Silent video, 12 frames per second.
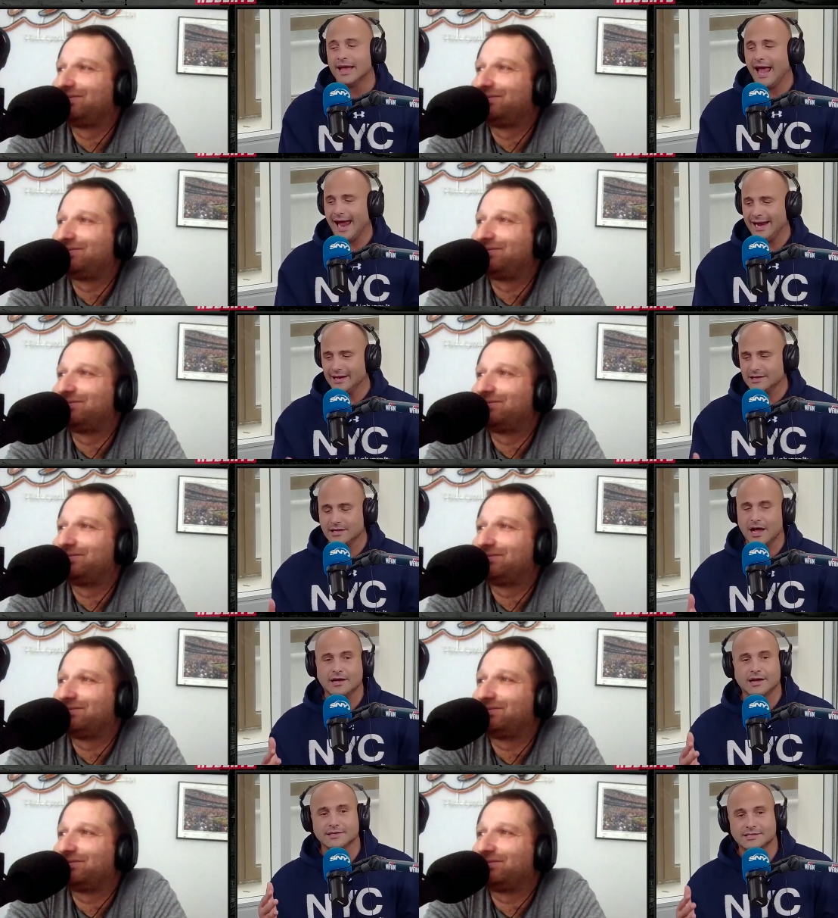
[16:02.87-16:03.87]
Speaker 1: 8
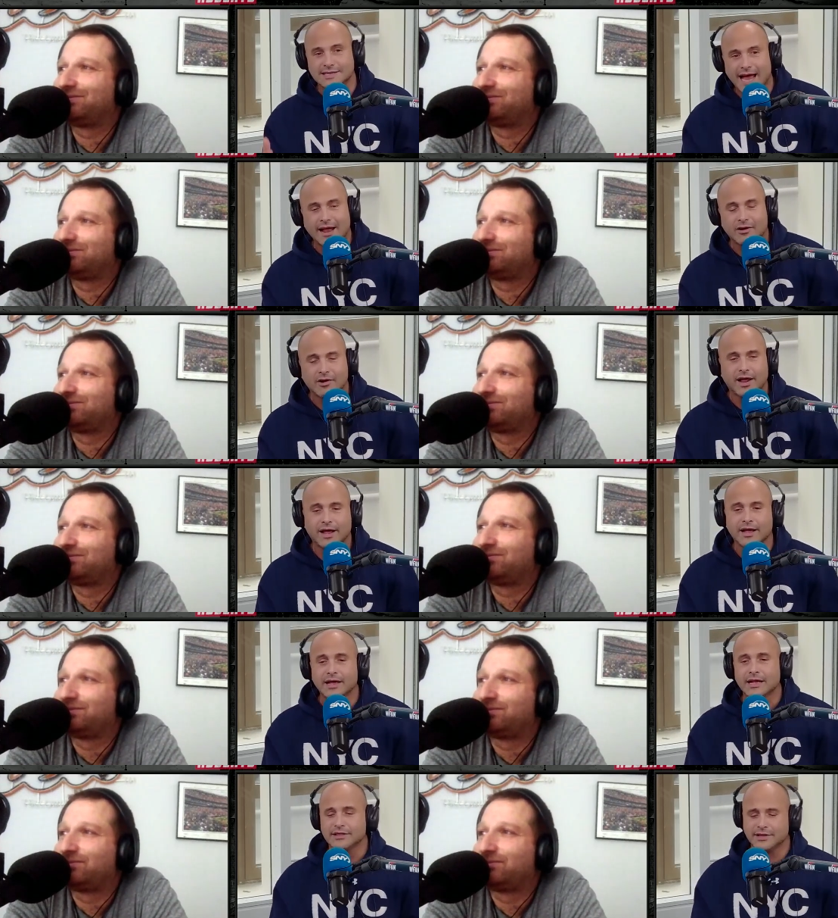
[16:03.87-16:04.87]
o'clock on Saturday.
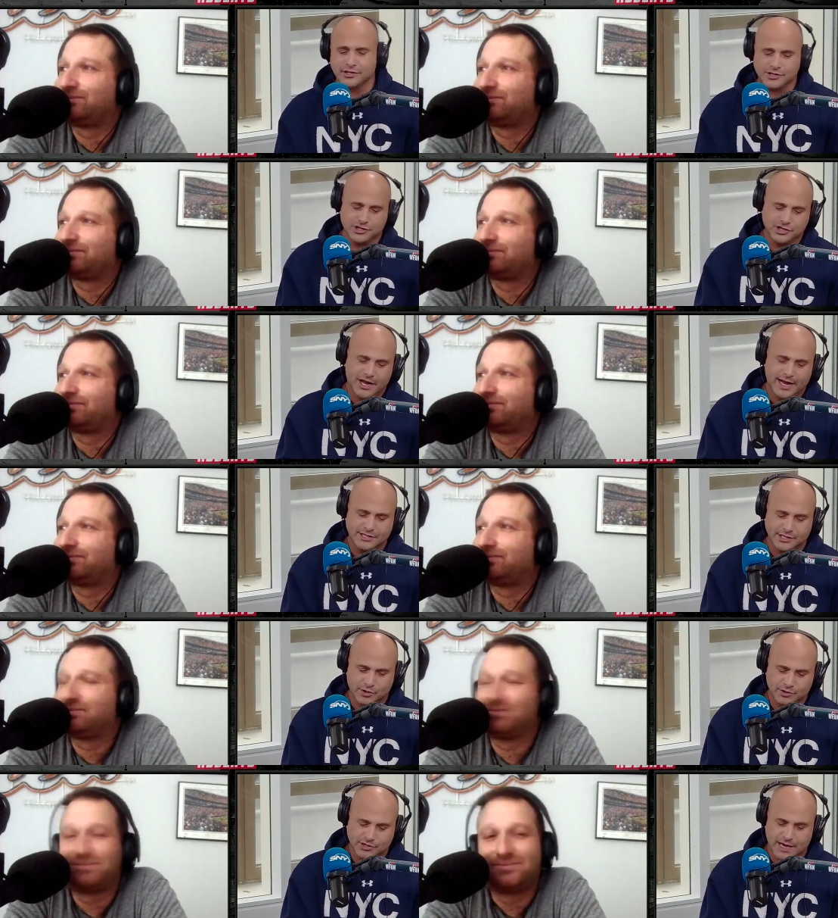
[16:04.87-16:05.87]
There's a chance that
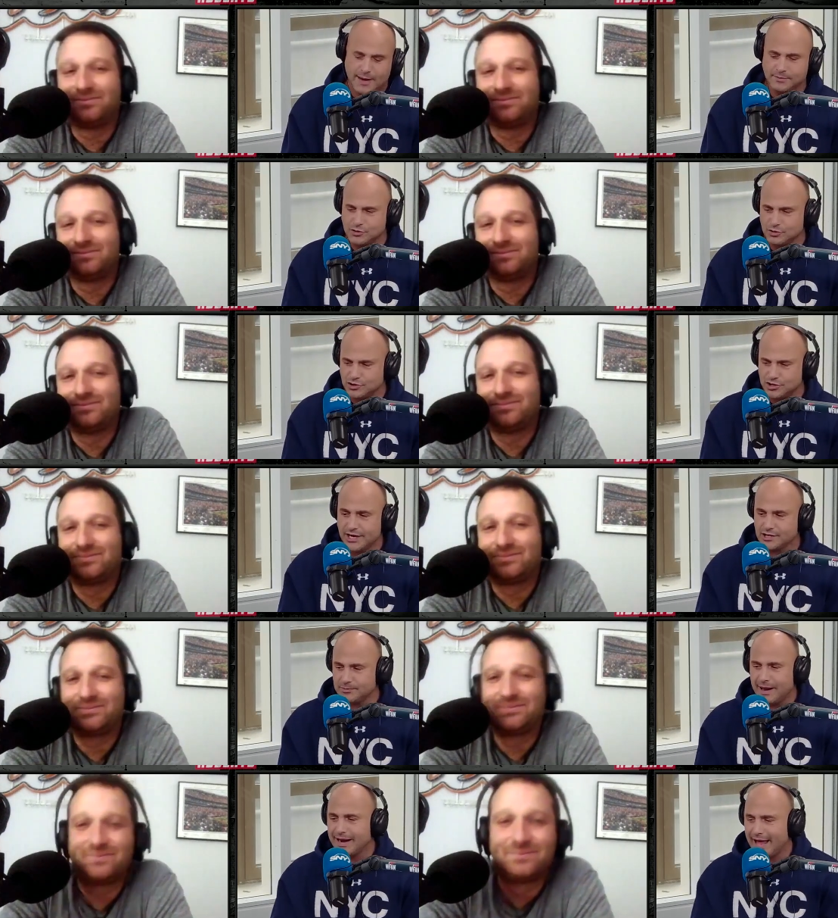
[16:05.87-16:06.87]
those times will change
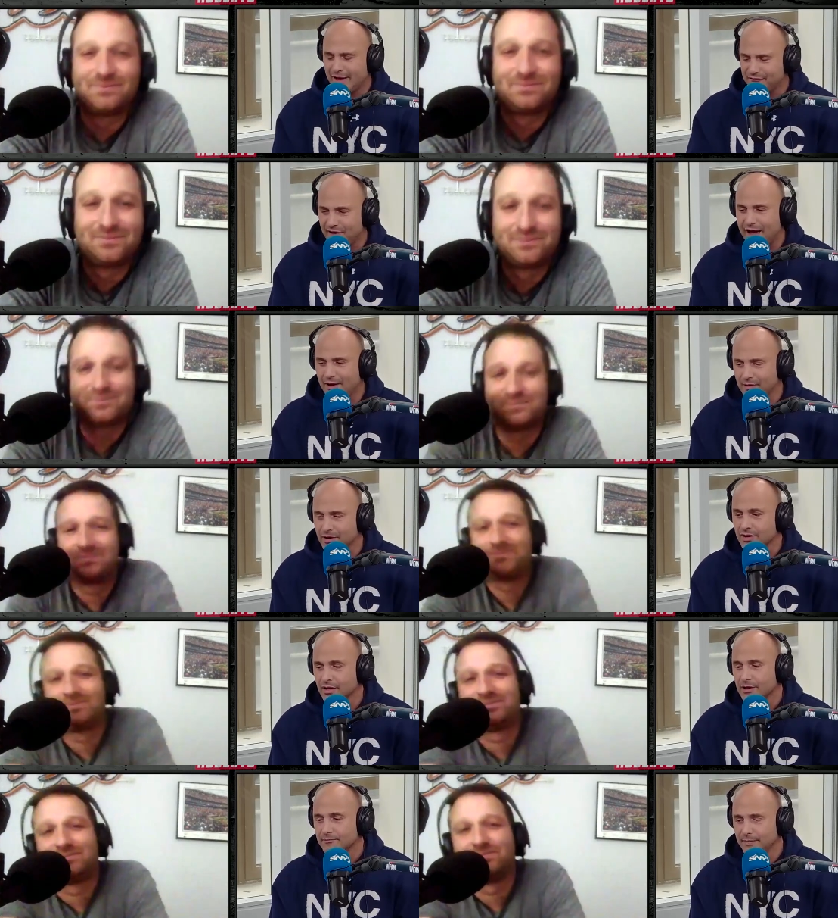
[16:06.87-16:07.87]
about a half hour,
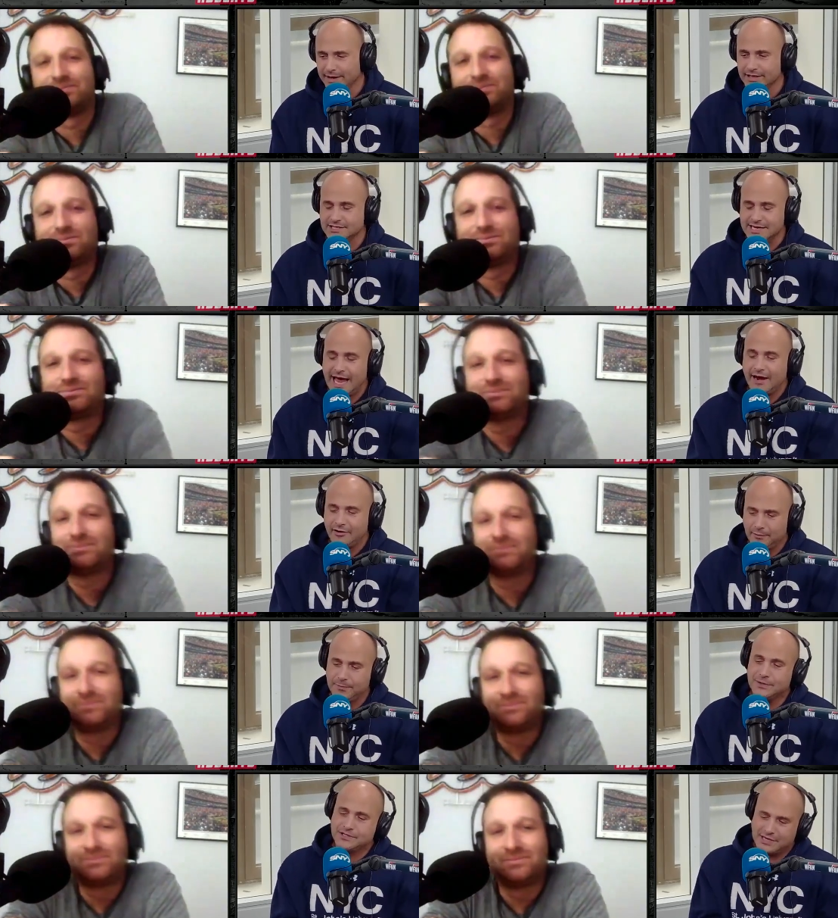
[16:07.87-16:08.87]
meaning Saturday would
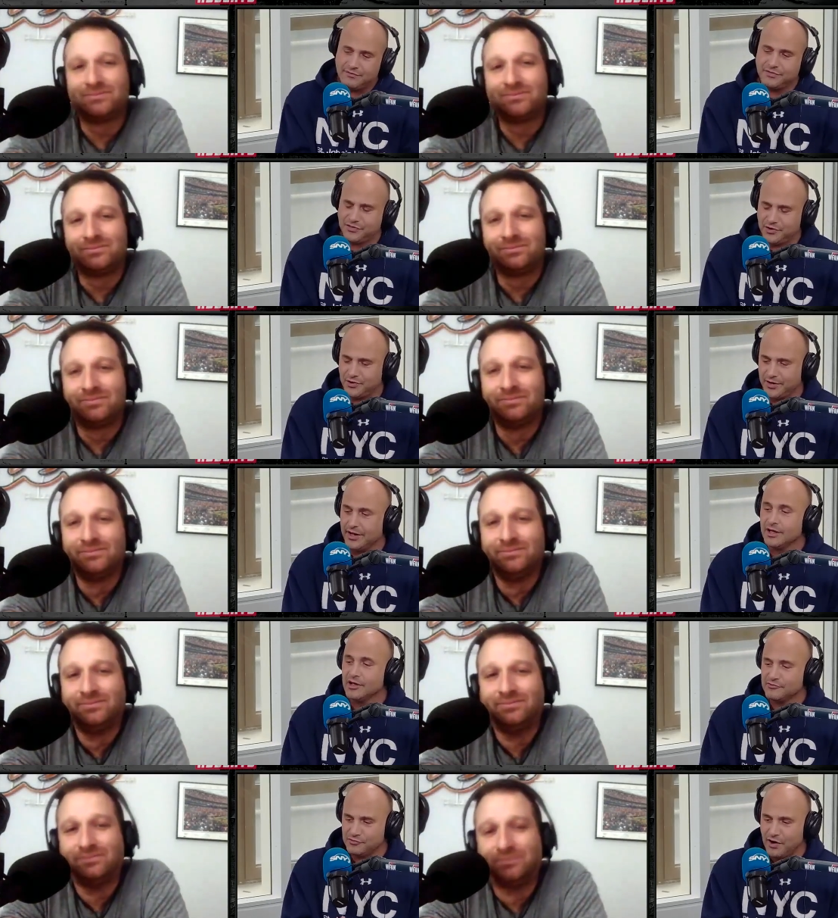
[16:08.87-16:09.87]
be 7:30.
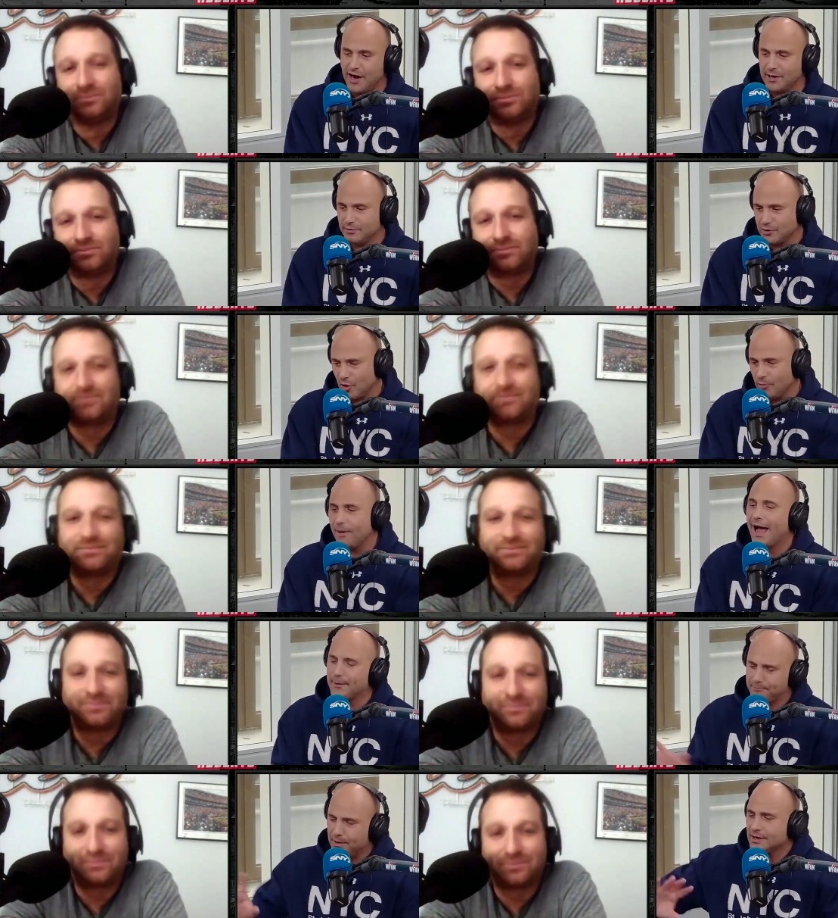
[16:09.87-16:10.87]
Friday would go
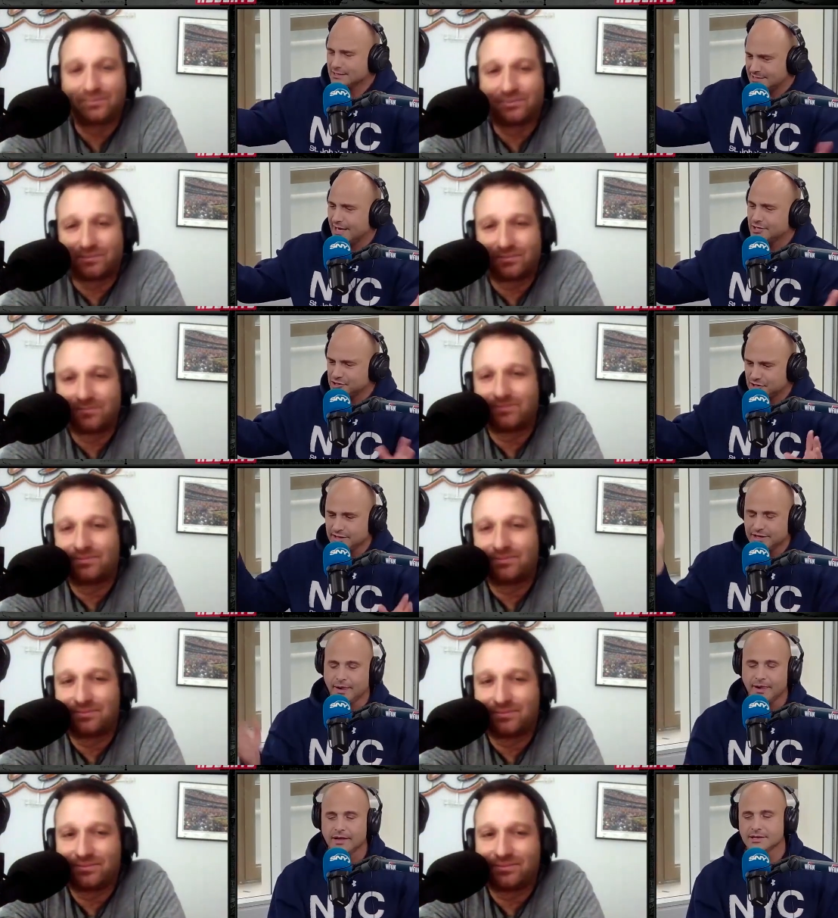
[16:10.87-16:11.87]
back, but essentially
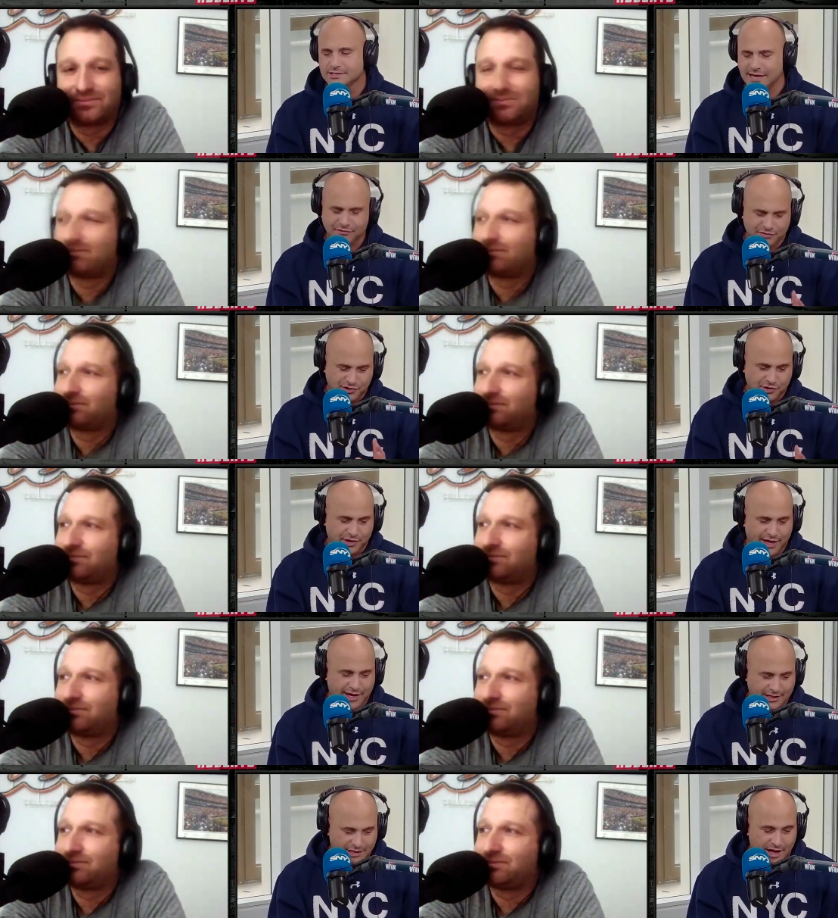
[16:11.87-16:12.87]
7:30,
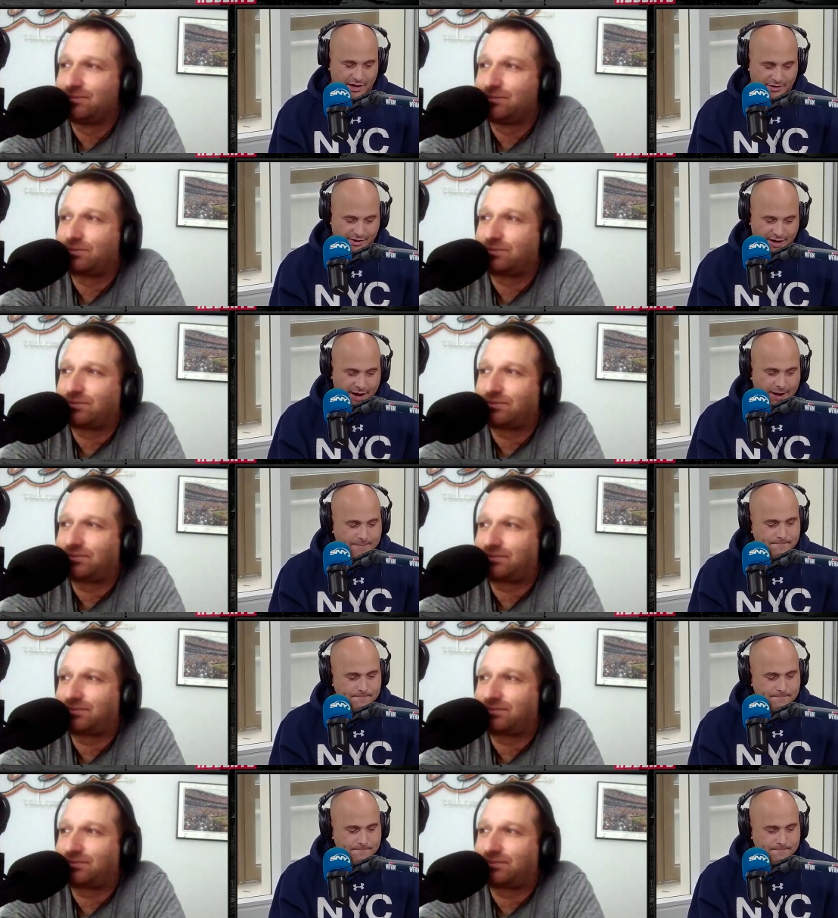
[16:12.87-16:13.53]
8 o'clock, okay?